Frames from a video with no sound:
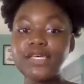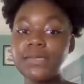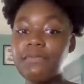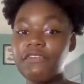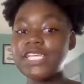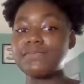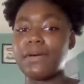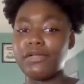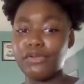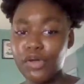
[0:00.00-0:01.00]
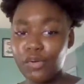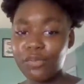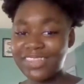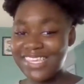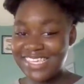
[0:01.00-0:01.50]
guys might
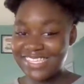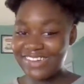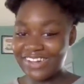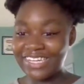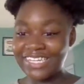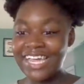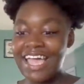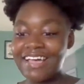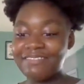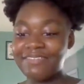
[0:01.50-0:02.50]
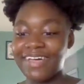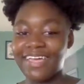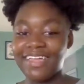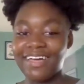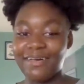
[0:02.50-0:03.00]
these are, but
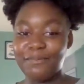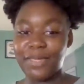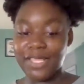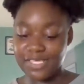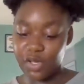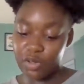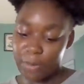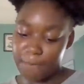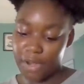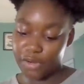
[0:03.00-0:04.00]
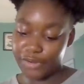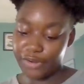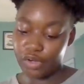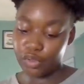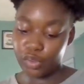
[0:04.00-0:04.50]
it's called American
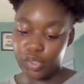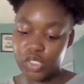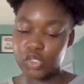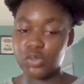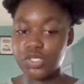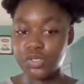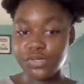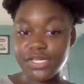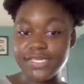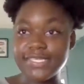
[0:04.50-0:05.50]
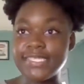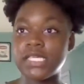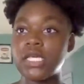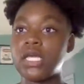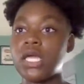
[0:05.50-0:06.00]
Draw Short Stories.
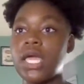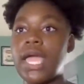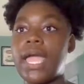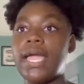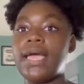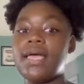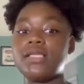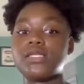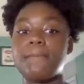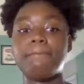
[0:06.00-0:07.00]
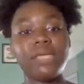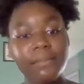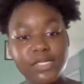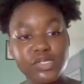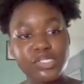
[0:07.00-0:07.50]
And me and my twin
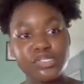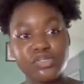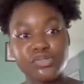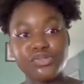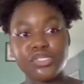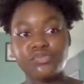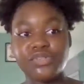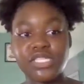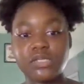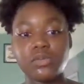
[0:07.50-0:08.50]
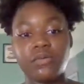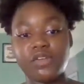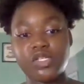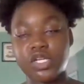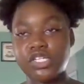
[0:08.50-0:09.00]
sister used to read this when we first
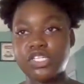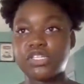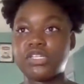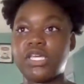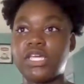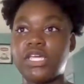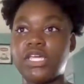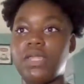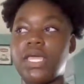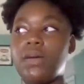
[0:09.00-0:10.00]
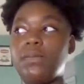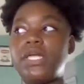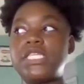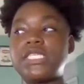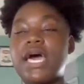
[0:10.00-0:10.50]
starting into reading, and we used
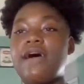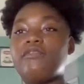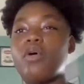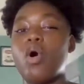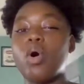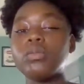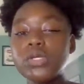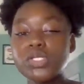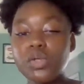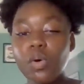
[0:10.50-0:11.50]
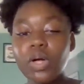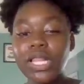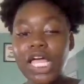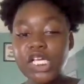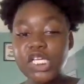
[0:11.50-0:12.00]
to have almost the whole
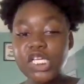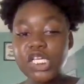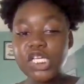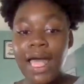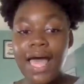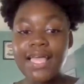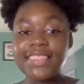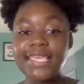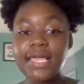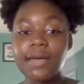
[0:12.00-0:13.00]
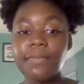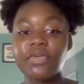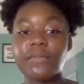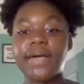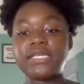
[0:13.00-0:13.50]
collection, I think. But then we
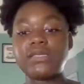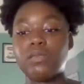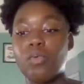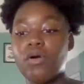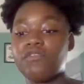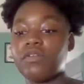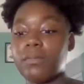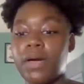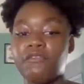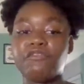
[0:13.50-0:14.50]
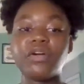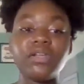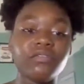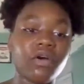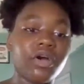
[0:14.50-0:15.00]
got some more from a friend of
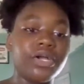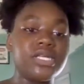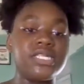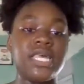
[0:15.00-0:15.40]
ours,